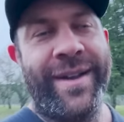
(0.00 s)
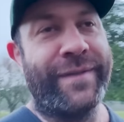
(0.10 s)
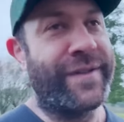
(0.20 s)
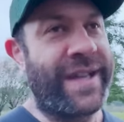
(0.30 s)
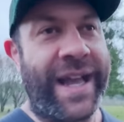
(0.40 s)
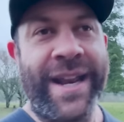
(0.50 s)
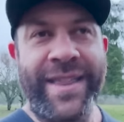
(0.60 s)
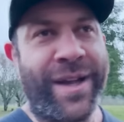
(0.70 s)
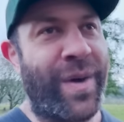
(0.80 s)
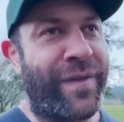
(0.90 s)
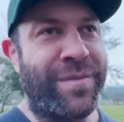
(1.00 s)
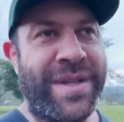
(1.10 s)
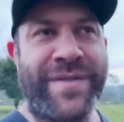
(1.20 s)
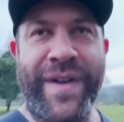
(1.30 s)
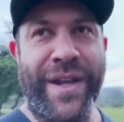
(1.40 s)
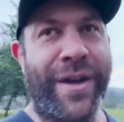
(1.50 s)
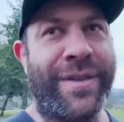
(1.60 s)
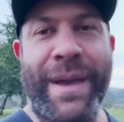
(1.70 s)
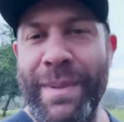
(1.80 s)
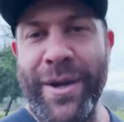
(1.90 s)
If you take anything away from this video,
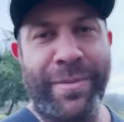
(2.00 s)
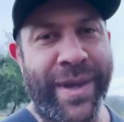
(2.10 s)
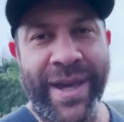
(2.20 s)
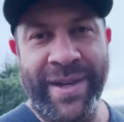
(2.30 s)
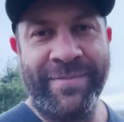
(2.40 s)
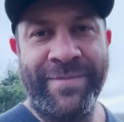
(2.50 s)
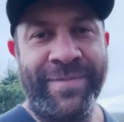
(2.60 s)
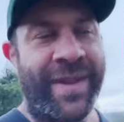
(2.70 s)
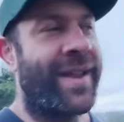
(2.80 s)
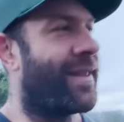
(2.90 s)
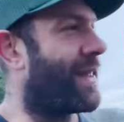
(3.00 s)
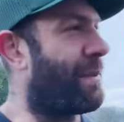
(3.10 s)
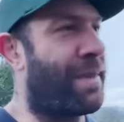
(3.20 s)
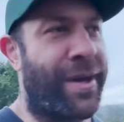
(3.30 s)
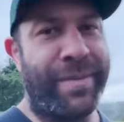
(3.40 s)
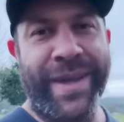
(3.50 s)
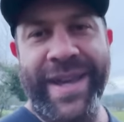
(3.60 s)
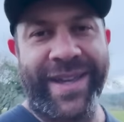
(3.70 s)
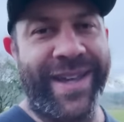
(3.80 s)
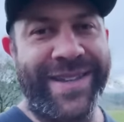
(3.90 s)
that better be it. That better be
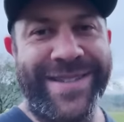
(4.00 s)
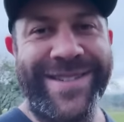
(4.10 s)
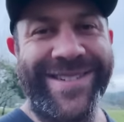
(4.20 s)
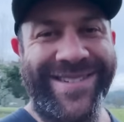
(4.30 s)
it, kids.